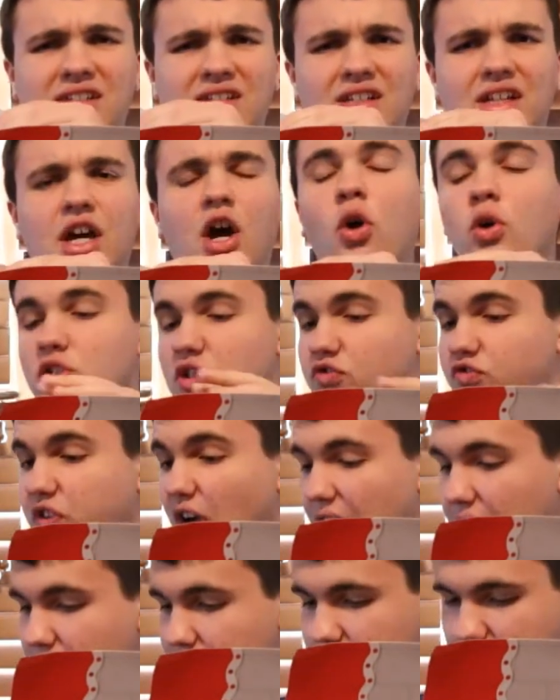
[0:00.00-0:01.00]
Oh, it's
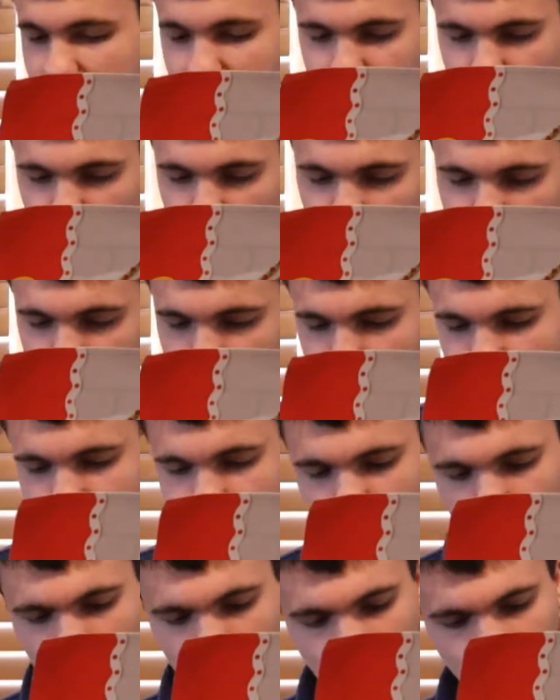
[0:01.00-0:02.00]
fondant. No wonder it's
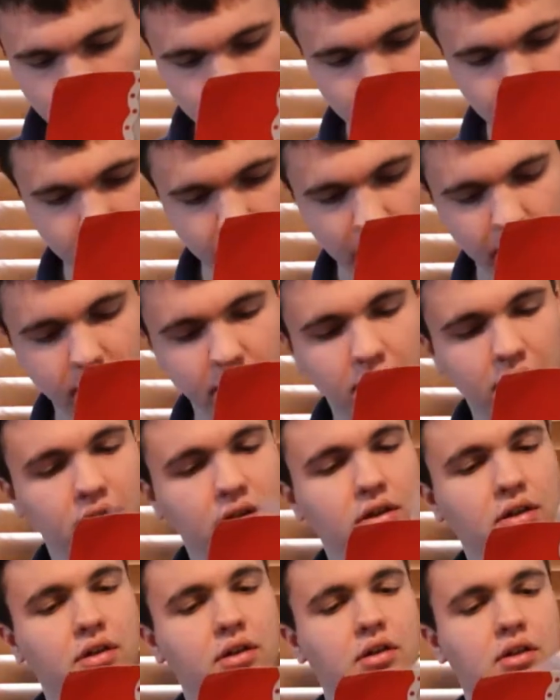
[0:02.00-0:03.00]
so hard. Okay.
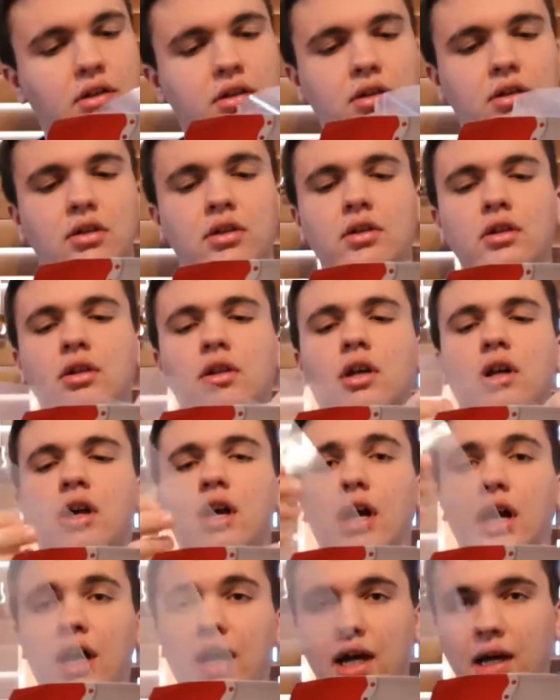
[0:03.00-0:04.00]

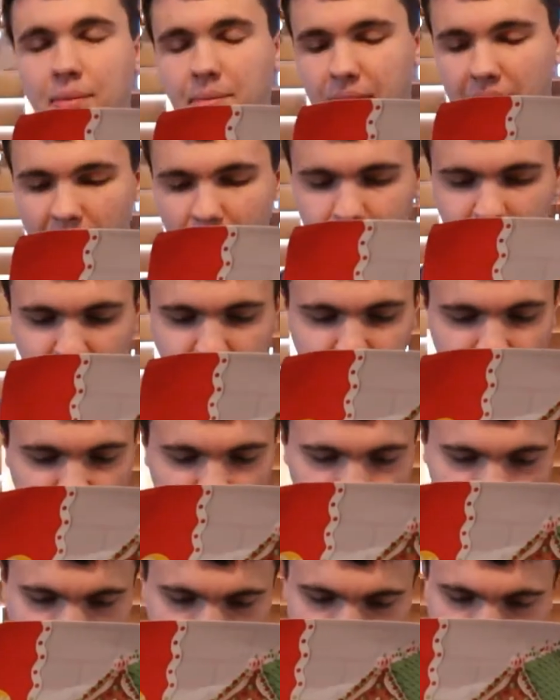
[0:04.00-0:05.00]
Piping
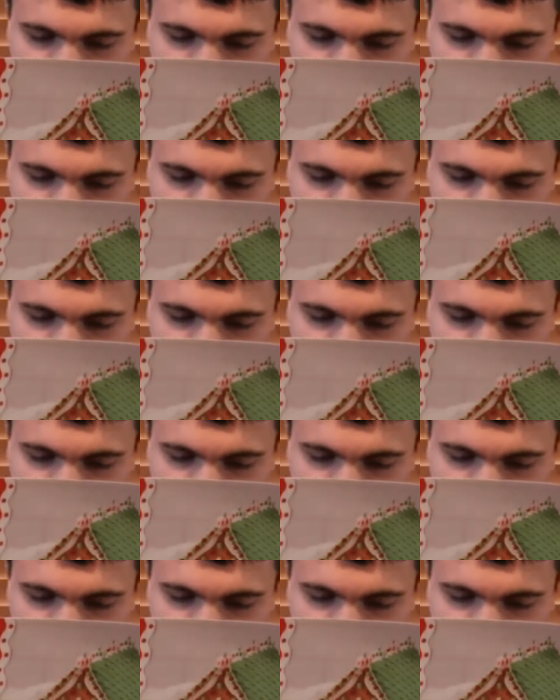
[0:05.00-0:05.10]
bag.